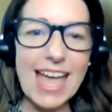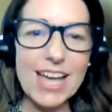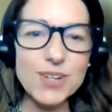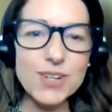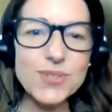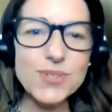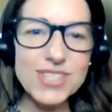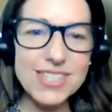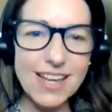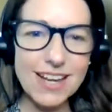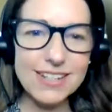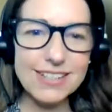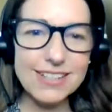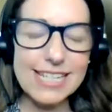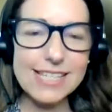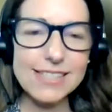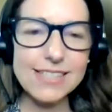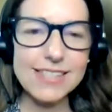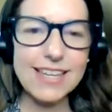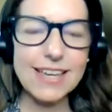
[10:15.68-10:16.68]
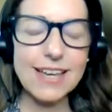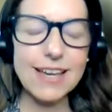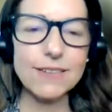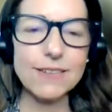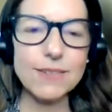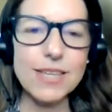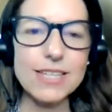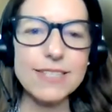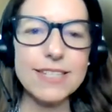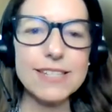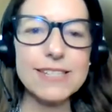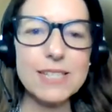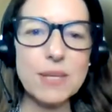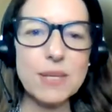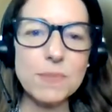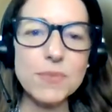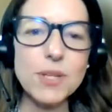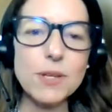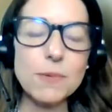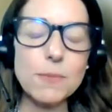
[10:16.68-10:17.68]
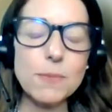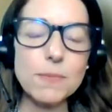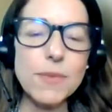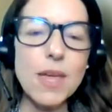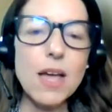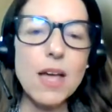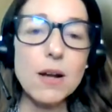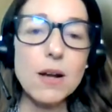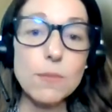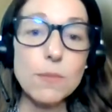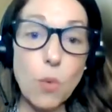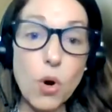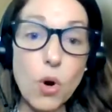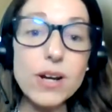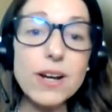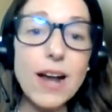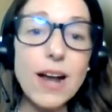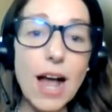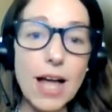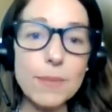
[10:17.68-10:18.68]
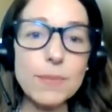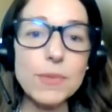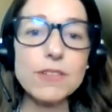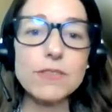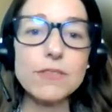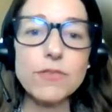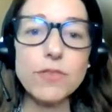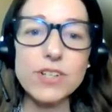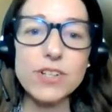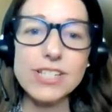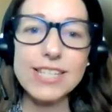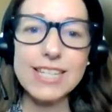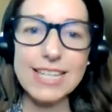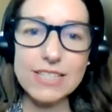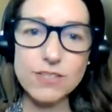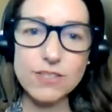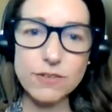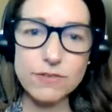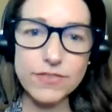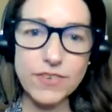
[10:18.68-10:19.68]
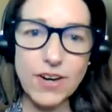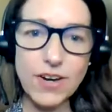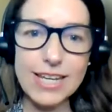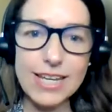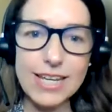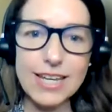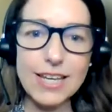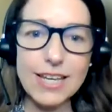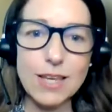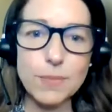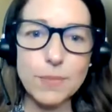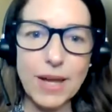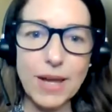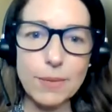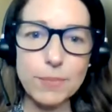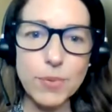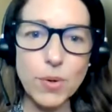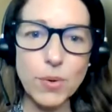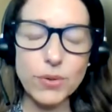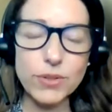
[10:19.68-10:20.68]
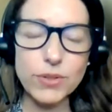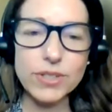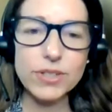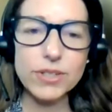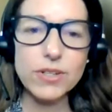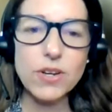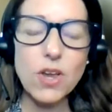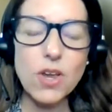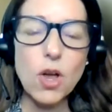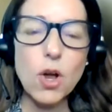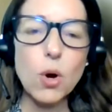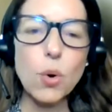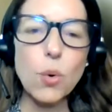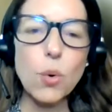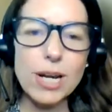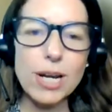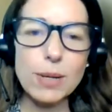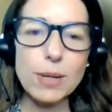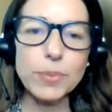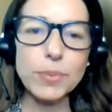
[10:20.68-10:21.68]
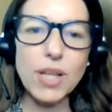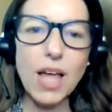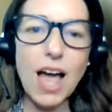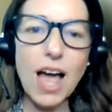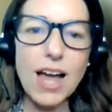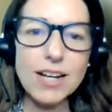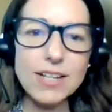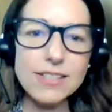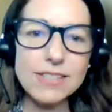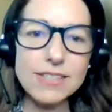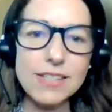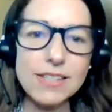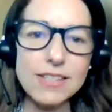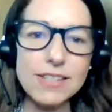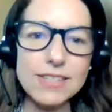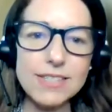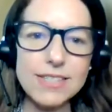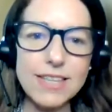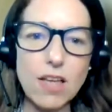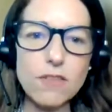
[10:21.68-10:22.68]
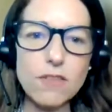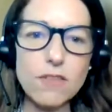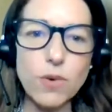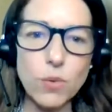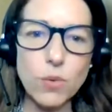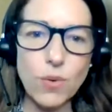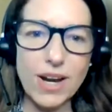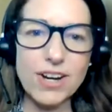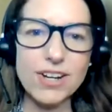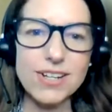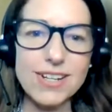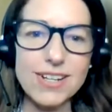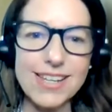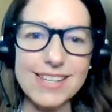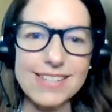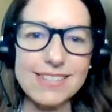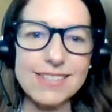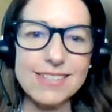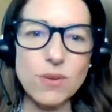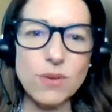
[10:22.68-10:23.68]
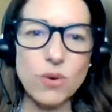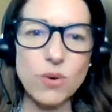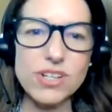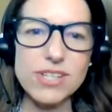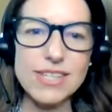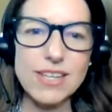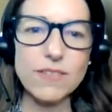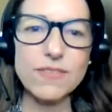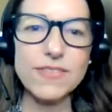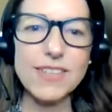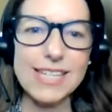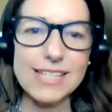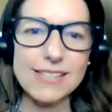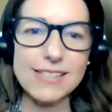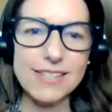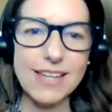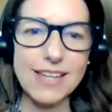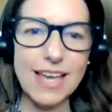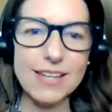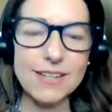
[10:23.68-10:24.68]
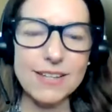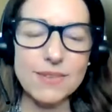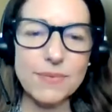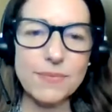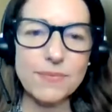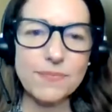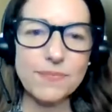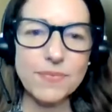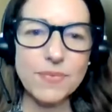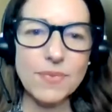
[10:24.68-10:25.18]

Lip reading: anosognosia is a symptom more common for schizophrenia and bipolar, where it blocks self-awareness or self-insight.